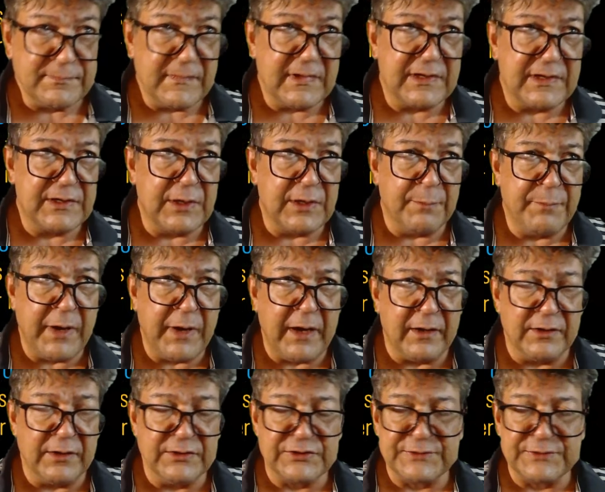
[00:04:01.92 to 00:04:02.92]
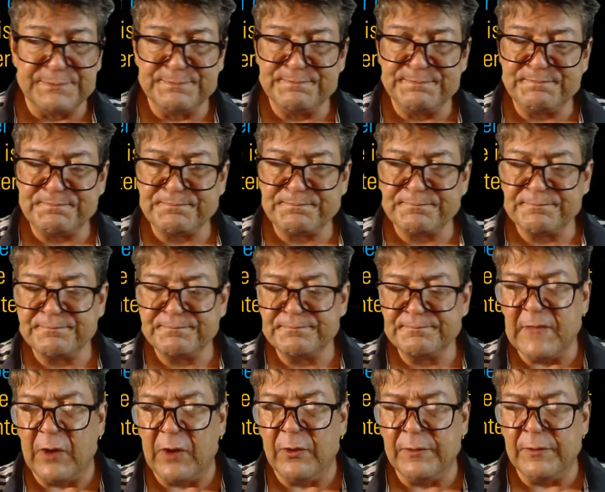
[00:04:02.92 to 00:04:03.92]
Compares,
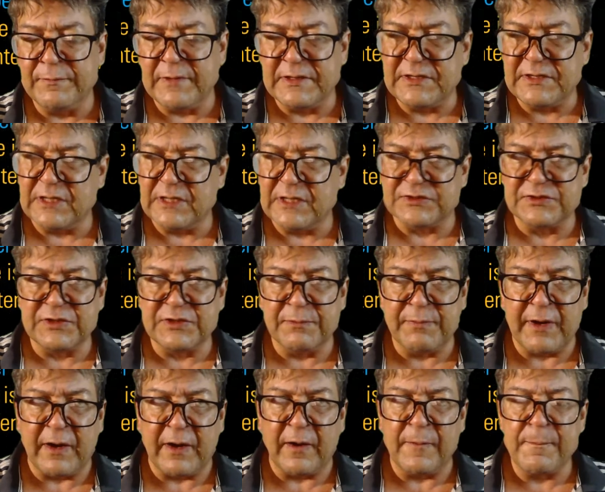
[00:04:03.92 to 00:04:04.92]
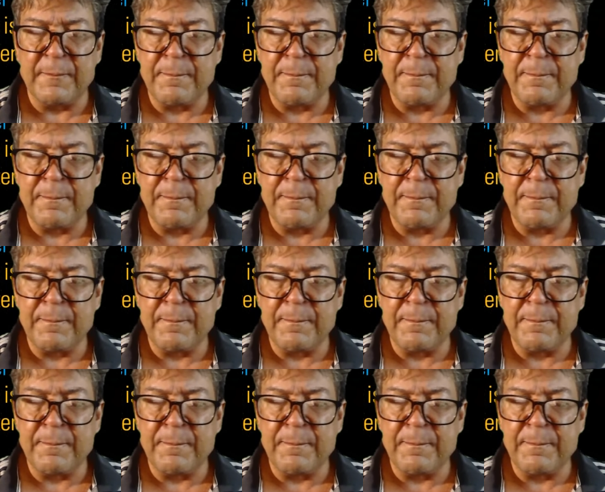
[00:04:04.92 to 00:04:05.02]
no, it doesn't compare.